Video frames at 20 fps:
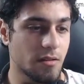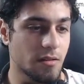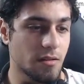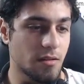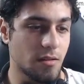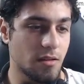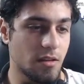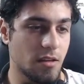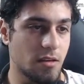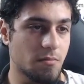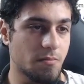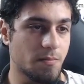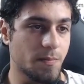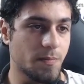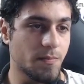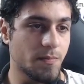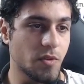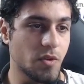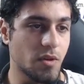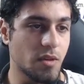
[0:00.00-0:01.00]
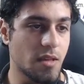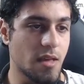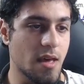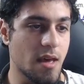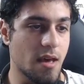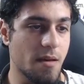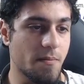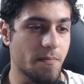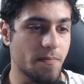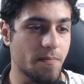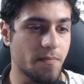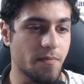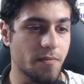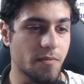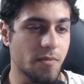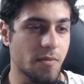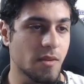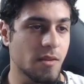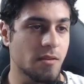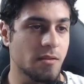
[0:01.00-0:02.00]
Yep, look at that.
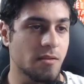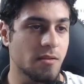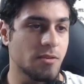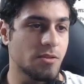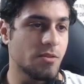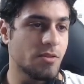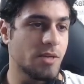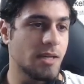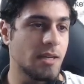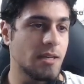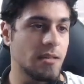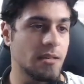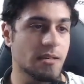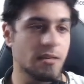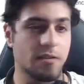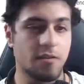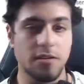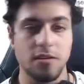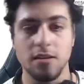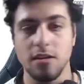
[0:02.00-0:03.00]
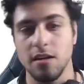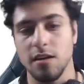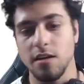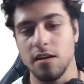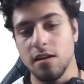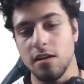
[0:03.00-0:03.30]
It's already 7. Okay.